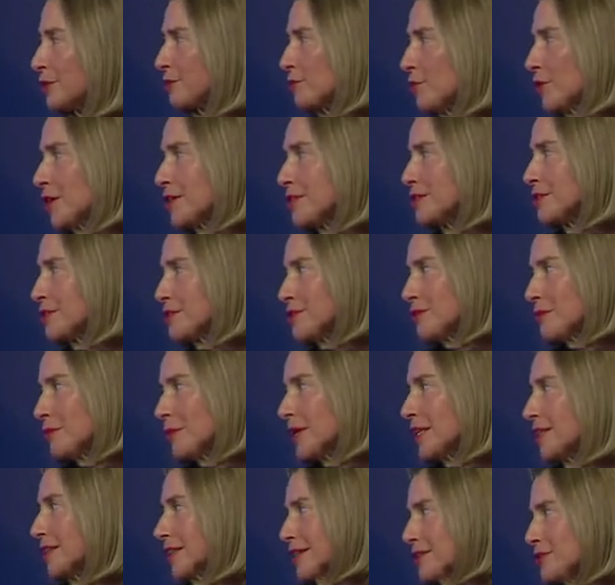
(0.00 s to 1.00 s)
in Brussels on
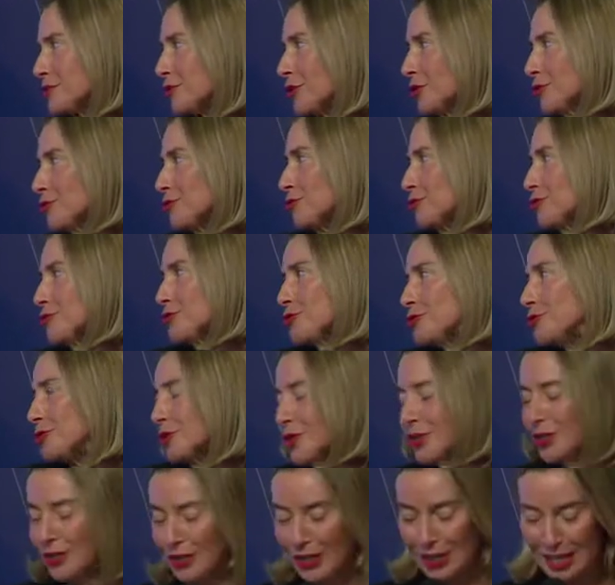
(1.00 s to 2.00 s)
Monday is not
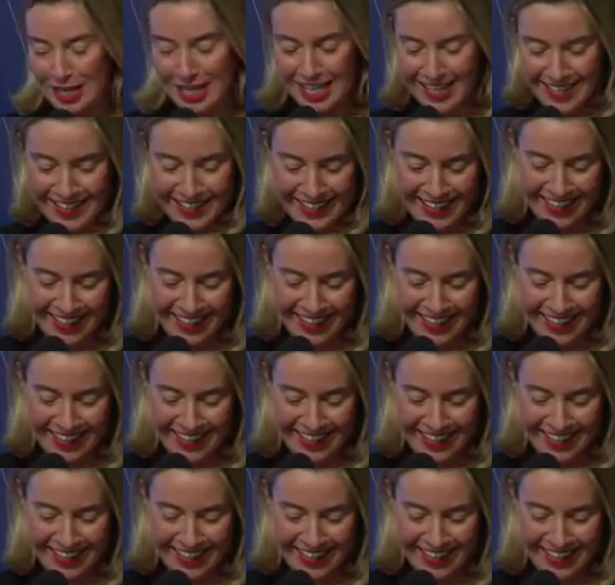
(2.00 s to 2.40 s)
too early.